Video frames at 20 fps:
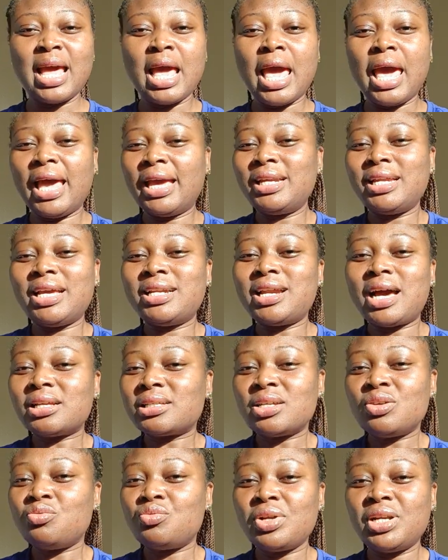and it
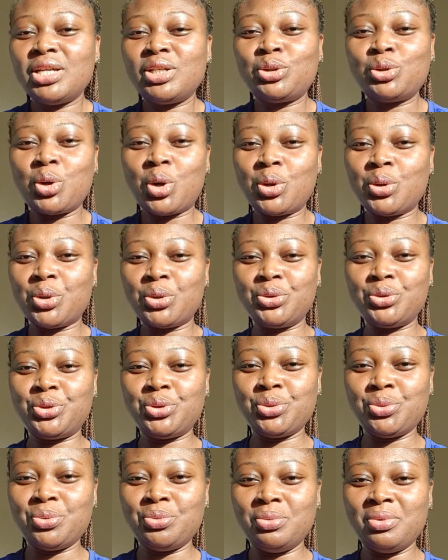doesn't really dawn on
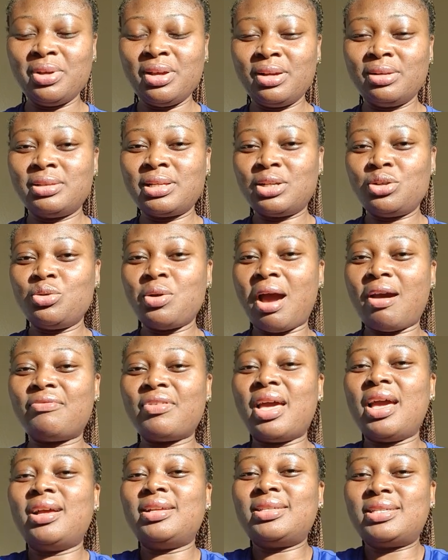you that you have
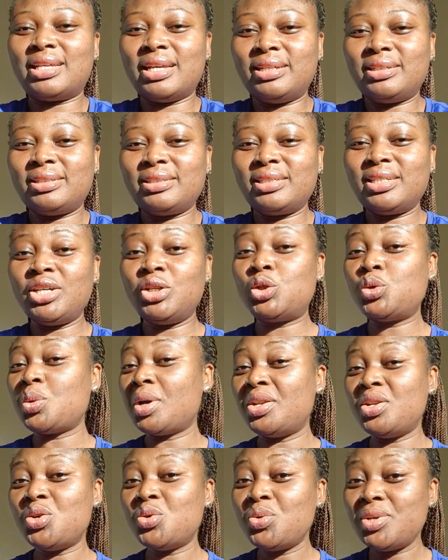entered into a
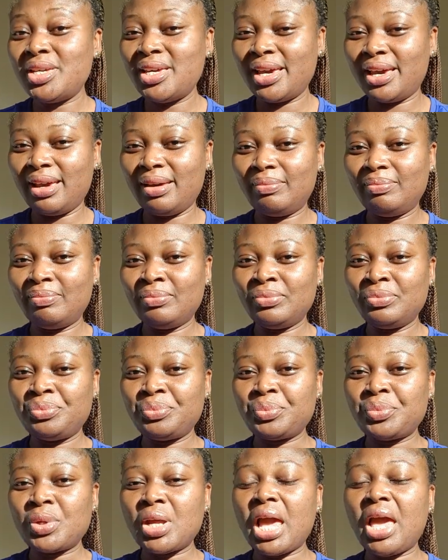new year,
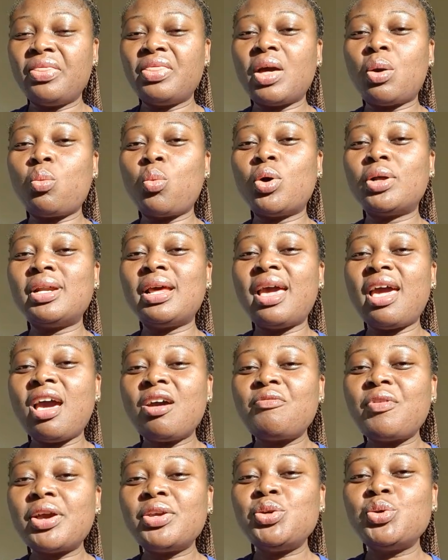and that
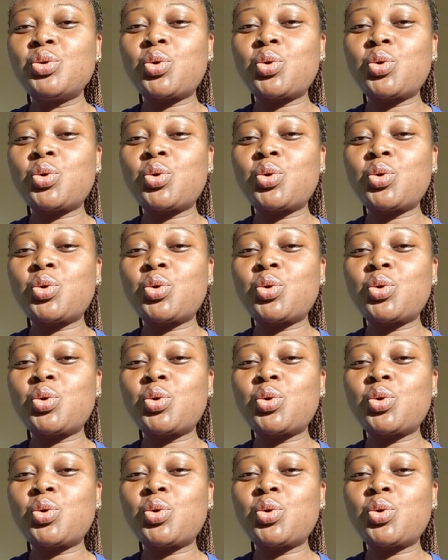whatever you